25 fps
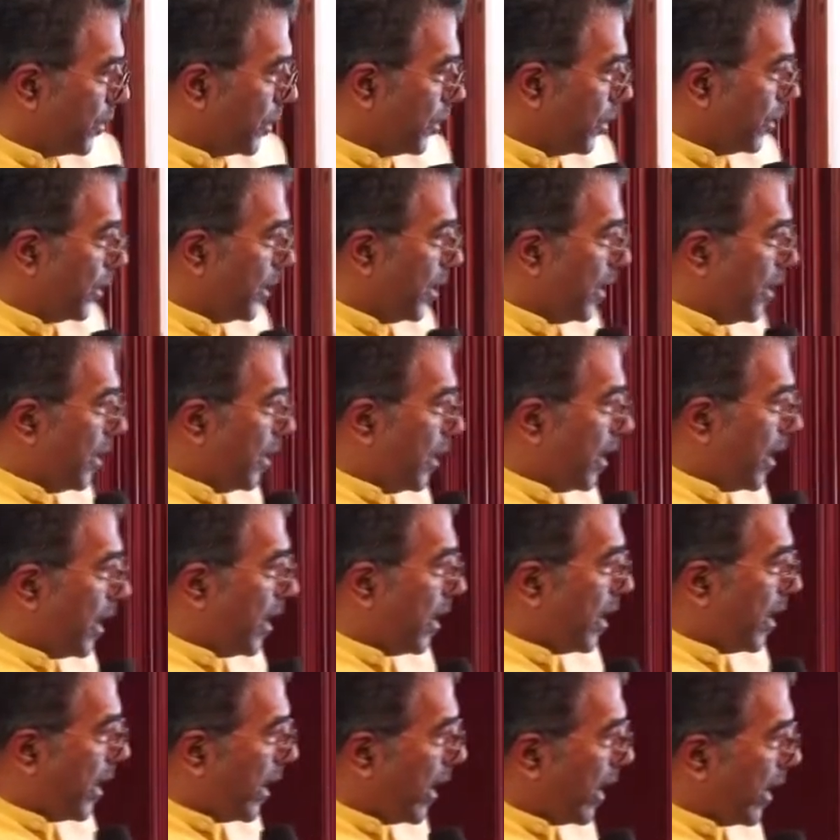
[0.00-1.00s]
So
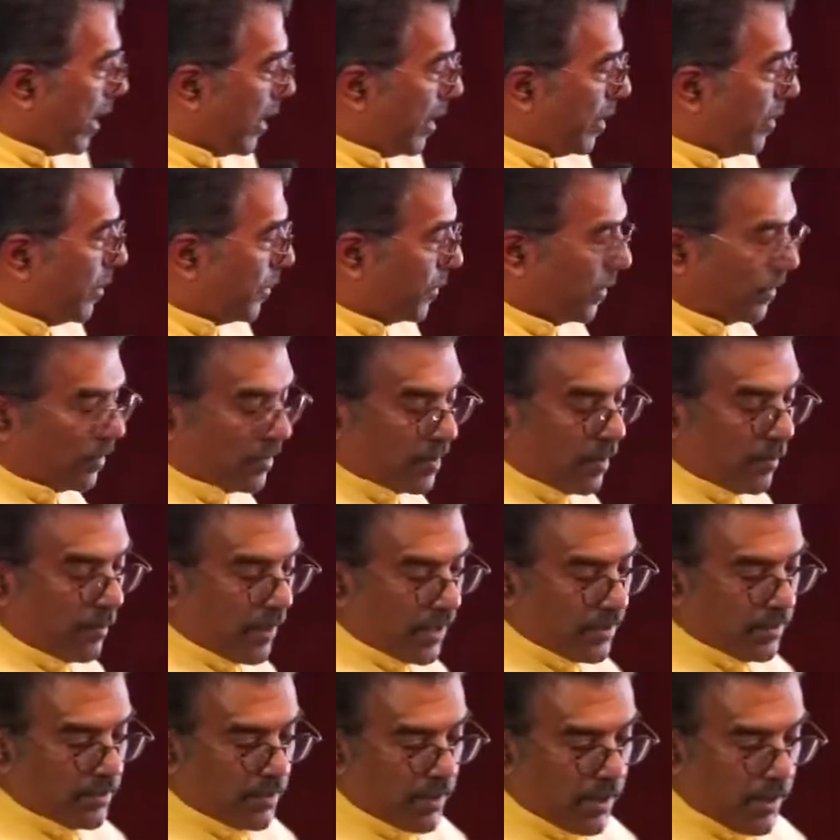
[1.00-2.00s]
and this is the
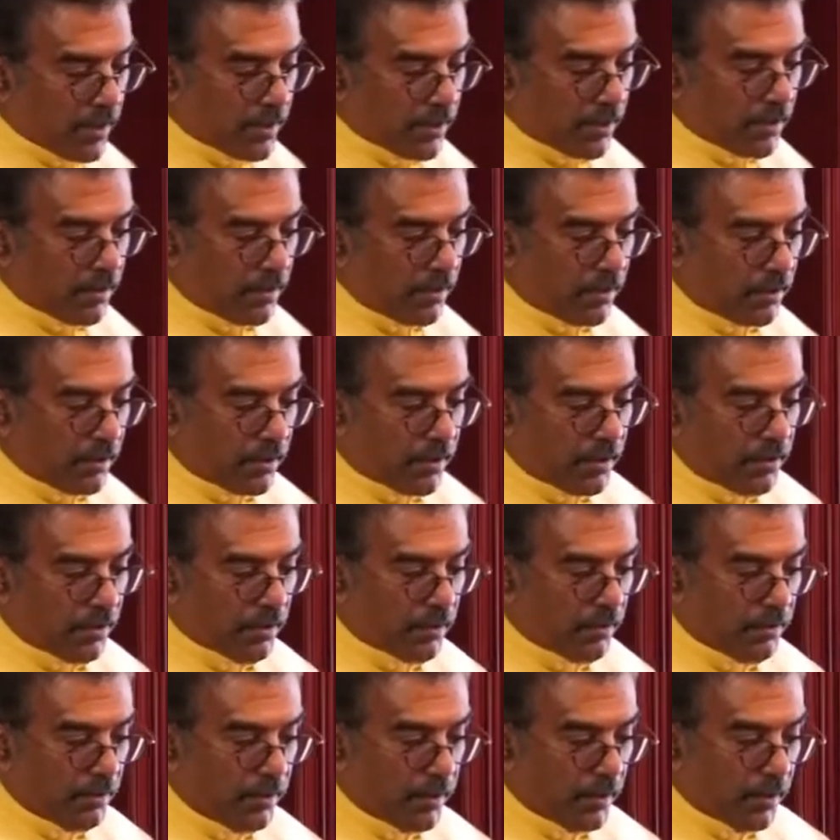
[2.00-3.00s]
mantra
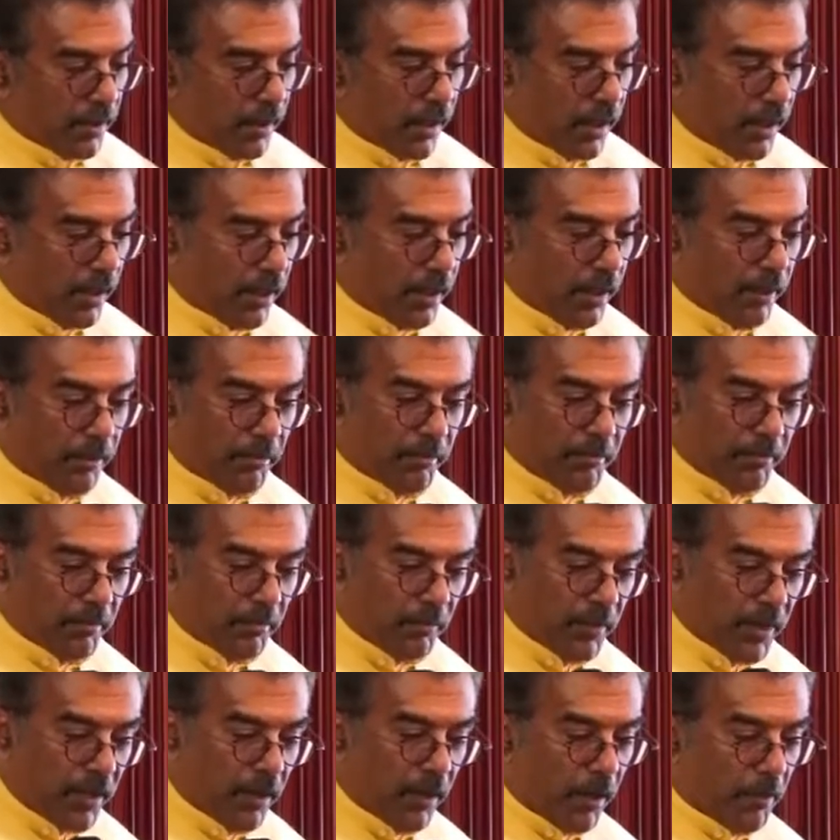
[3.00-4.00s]

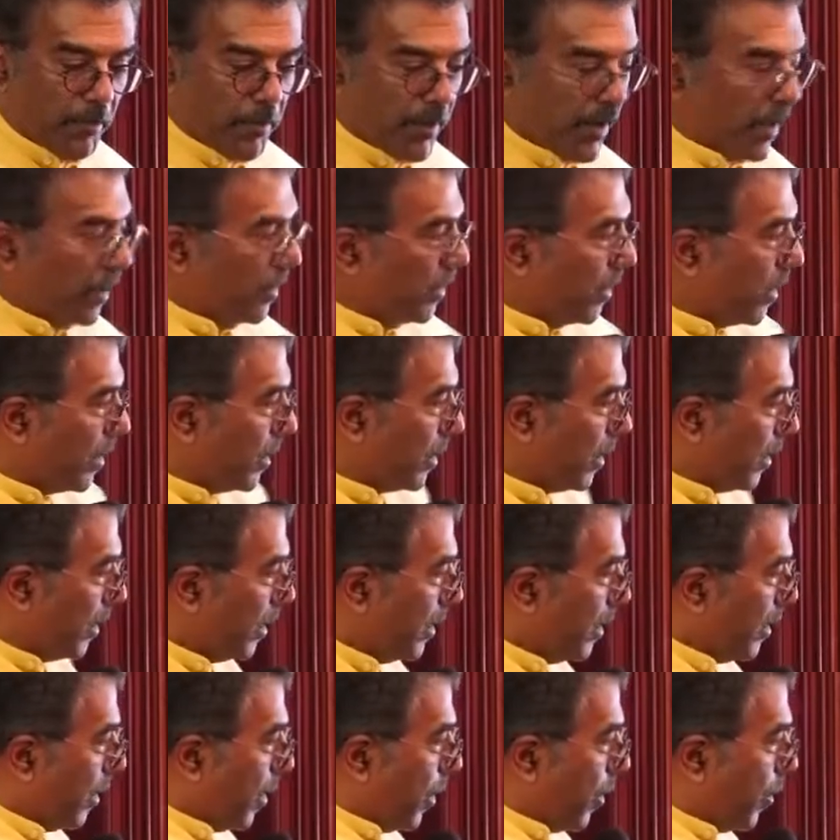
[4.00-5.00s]
that we operate
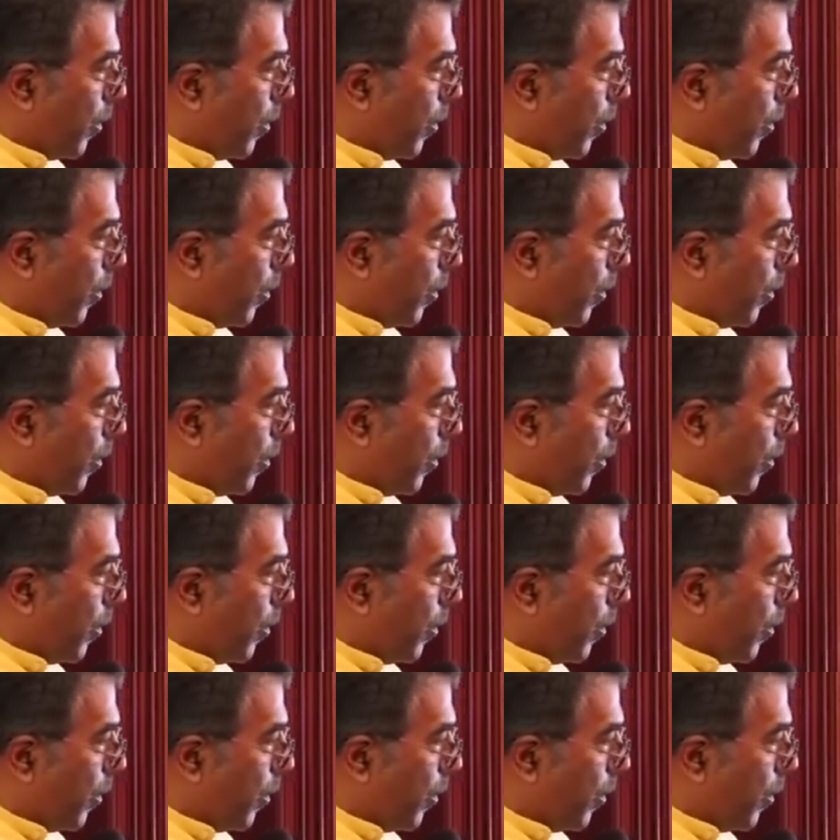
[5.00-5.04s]
on.